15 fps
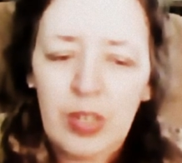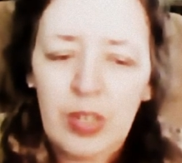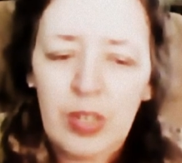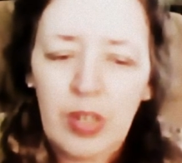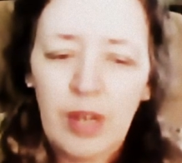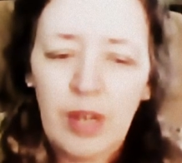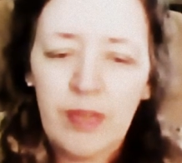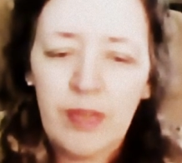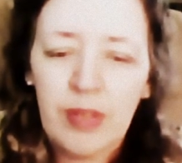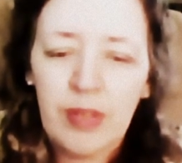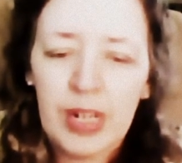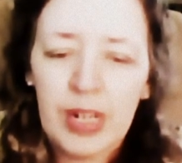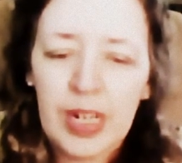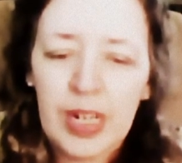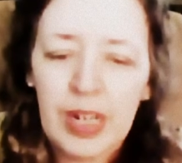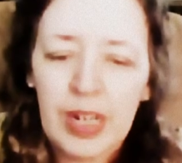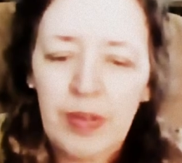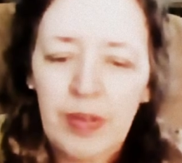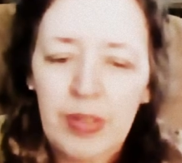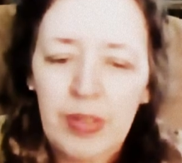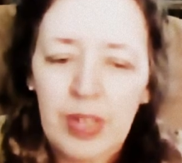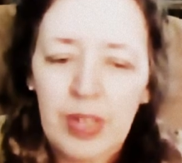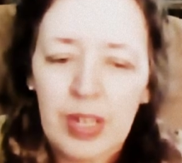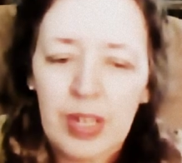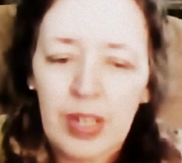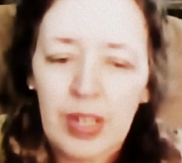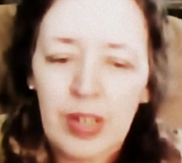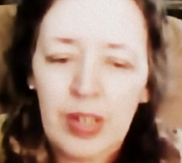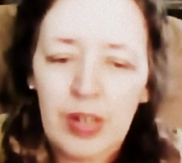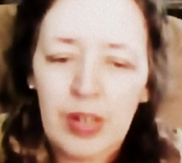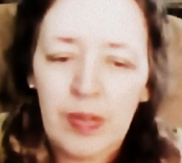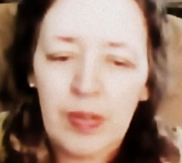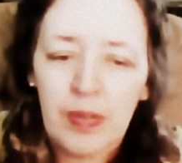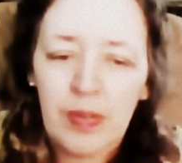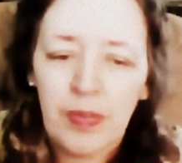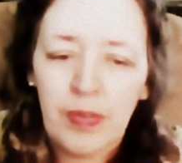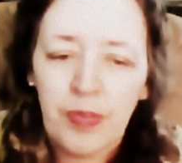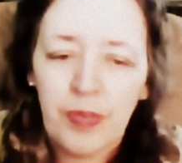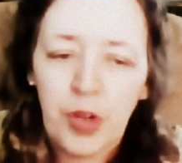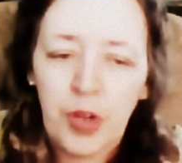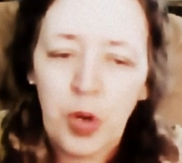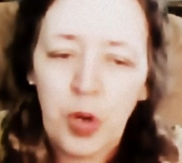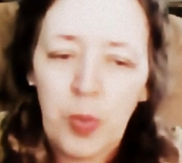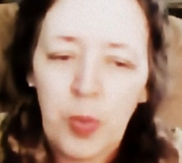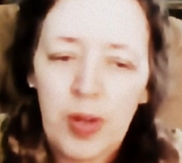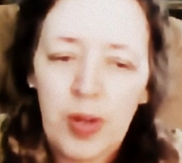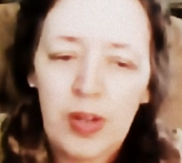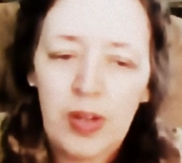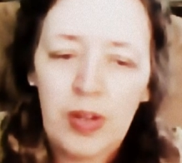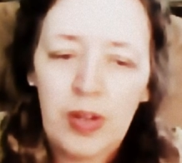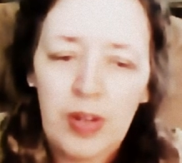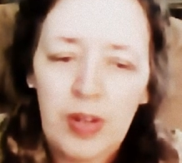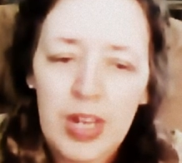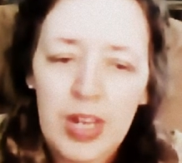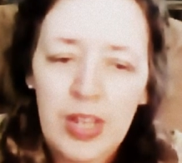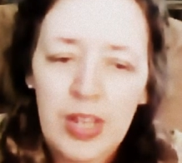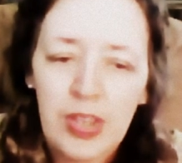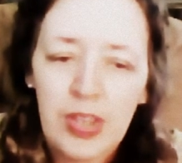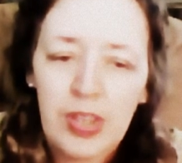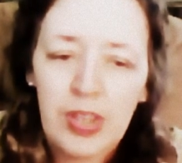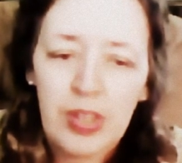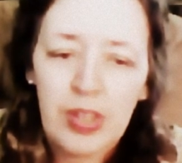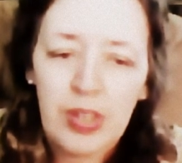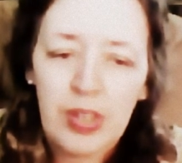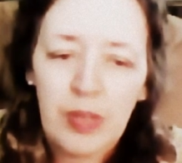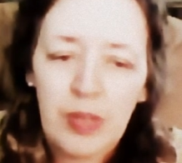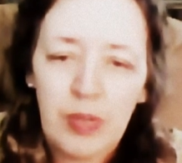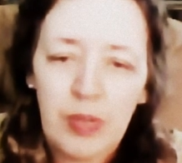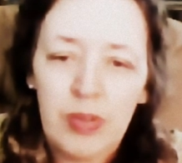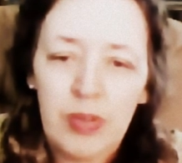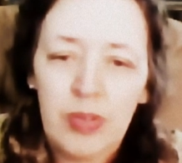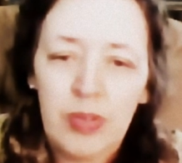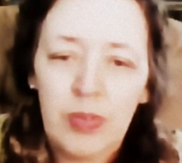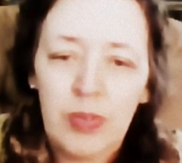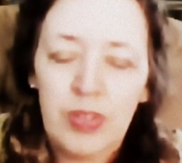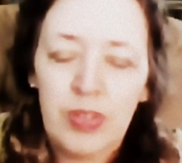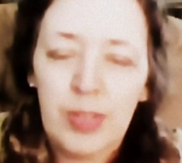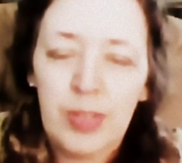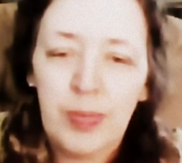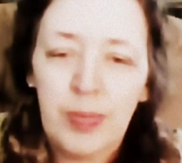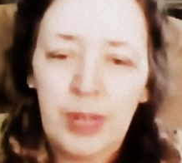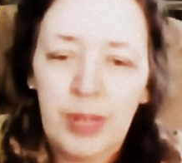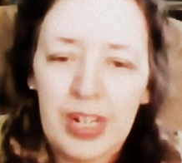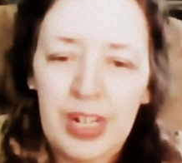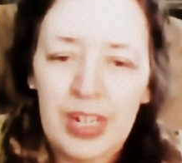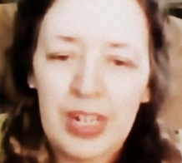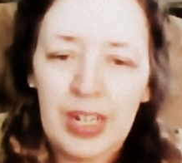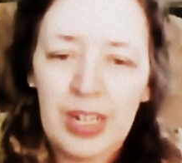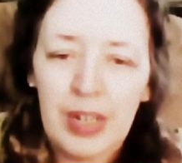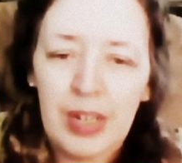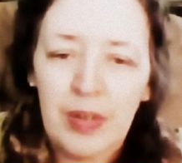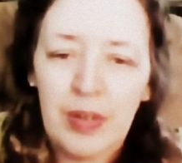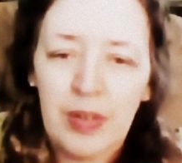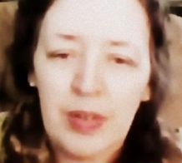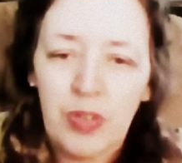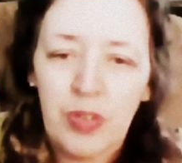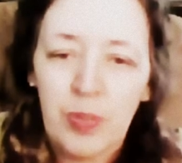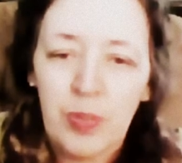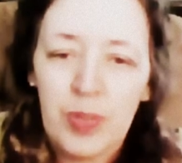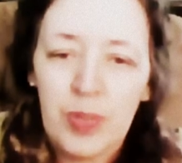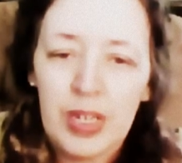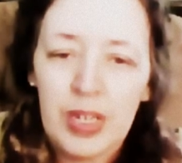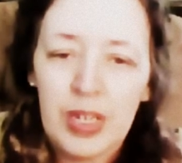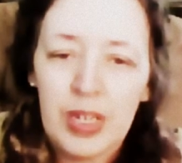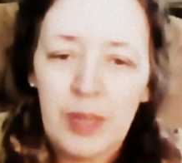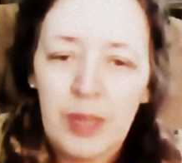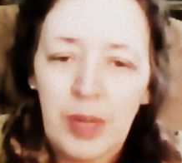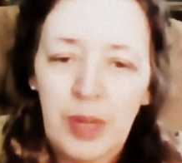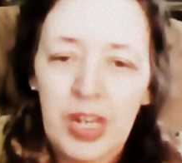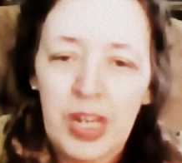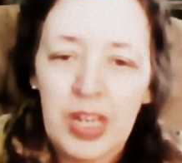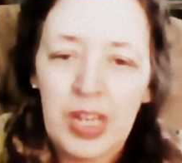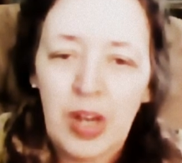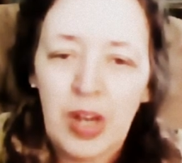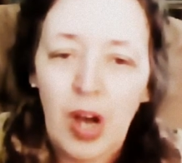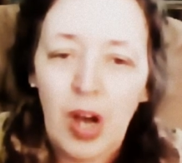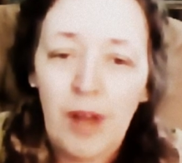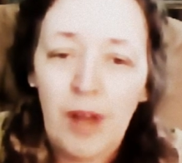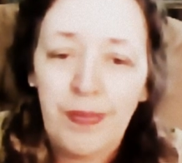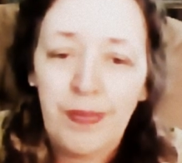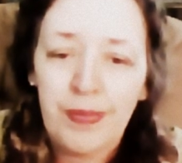covering and the foam underneath was separating and chipping, breaking off.